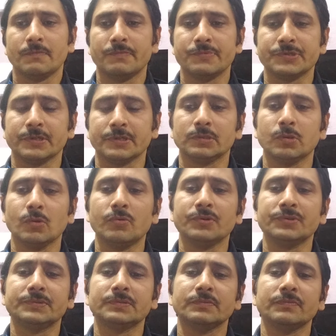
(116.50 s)
which
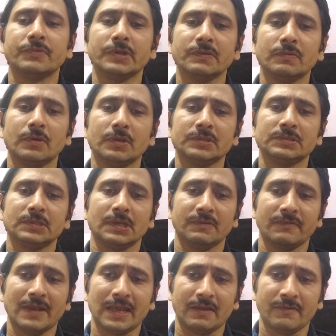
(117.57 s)
includes frivolous
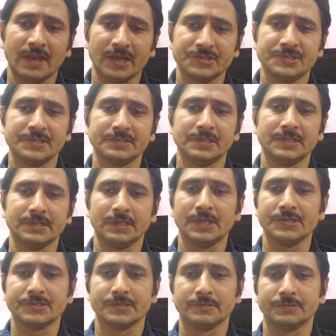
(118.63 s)
and factious
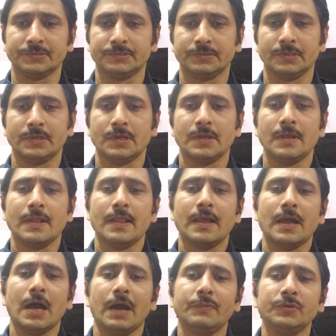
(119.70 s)
litigations,
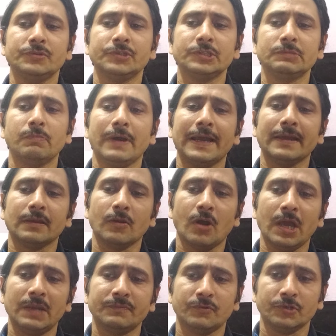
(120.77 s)
abuses by
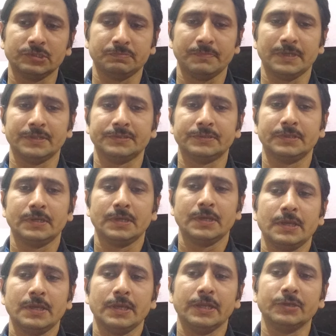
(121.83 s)
law enforcement,
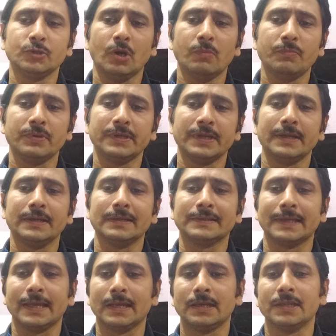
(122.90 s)
incompetent,
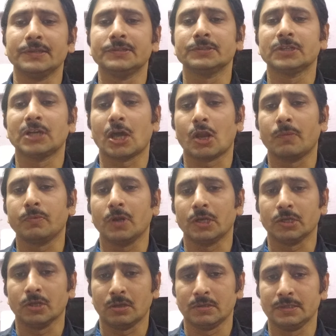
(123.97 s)
careless, corrupt
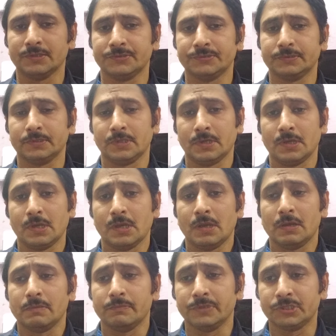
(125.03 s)
attorneys,
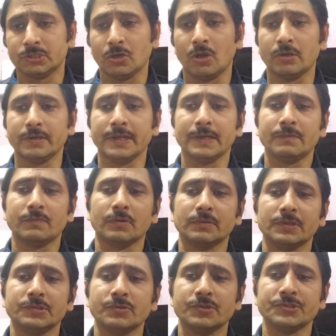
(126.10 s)
misconduct from
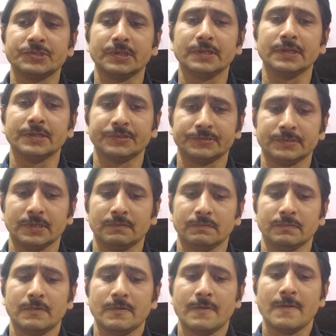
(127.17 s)
the judiciary itself.
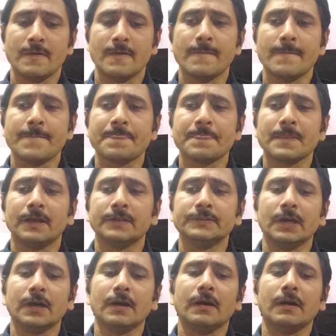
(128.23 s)

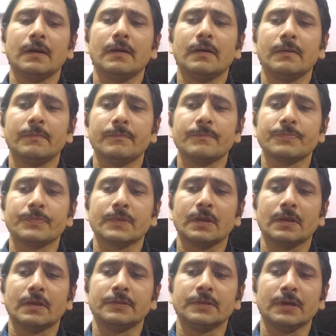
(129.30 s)
The
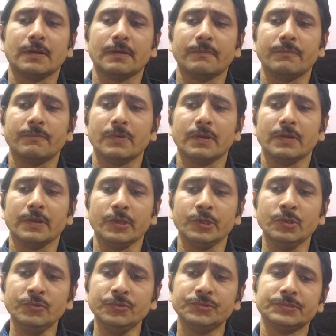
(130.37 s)
the
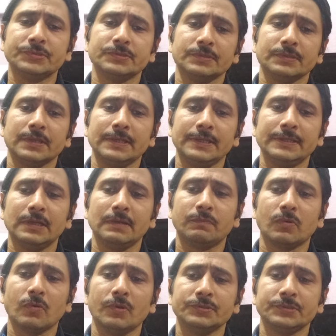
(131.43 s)
use the legal
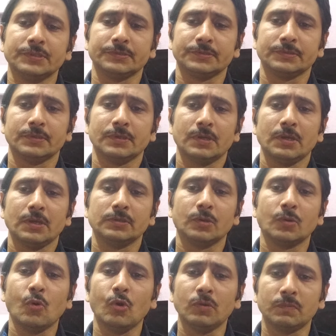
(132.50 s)
process, the
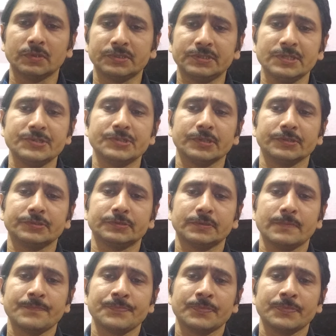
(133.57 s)
court procedures